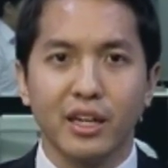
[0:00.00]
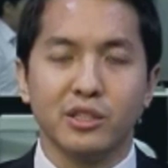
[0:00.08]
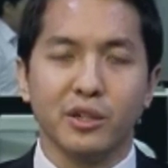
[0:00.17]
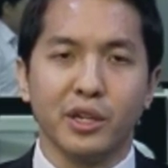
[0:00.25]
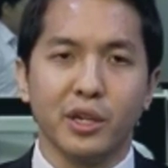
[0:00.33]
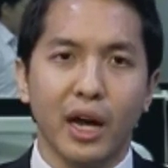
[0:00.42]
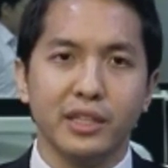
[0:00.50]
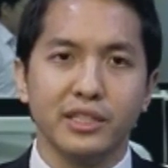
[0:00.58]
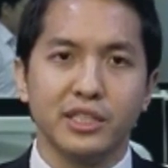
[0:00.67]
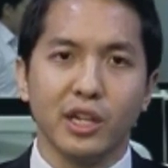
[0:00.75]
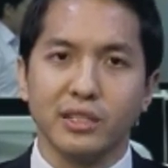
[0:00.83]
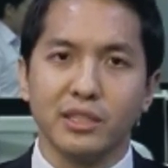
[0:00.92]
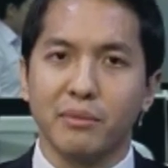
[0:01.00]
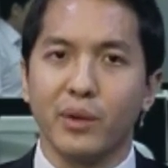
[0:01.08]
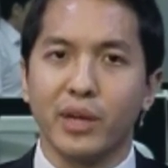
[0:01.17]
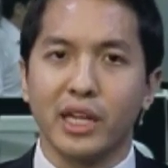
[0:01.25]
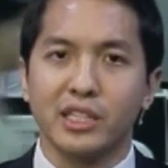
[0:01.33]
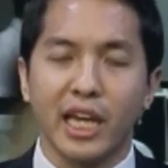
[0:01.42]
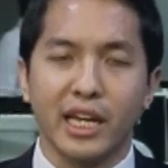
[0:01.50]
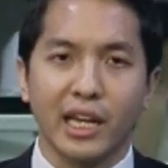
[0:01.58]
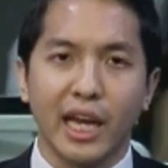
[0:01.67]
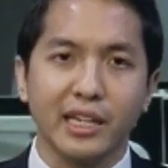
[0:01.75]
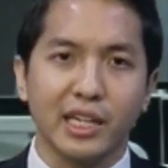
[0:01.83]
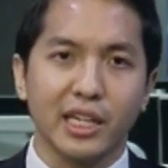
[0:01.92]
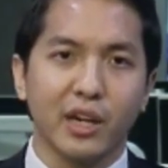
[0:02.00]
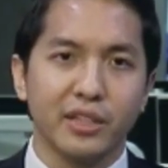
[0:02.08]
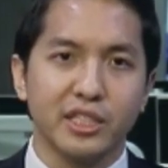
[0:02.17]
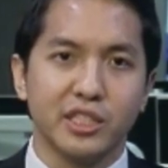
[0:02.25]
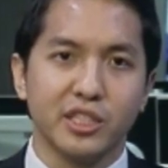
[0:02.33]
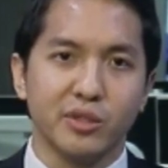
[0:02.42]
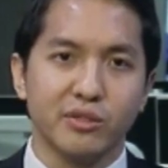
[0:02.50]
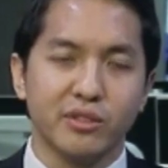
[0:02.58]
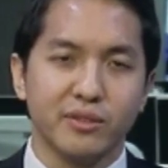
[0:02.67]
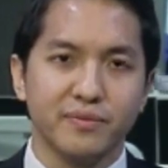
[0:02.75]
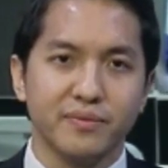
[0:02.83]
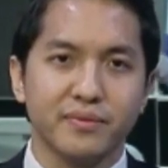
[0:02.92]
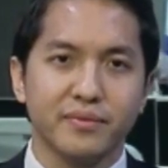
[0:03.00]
So, it's not something we can take lightly on these issues.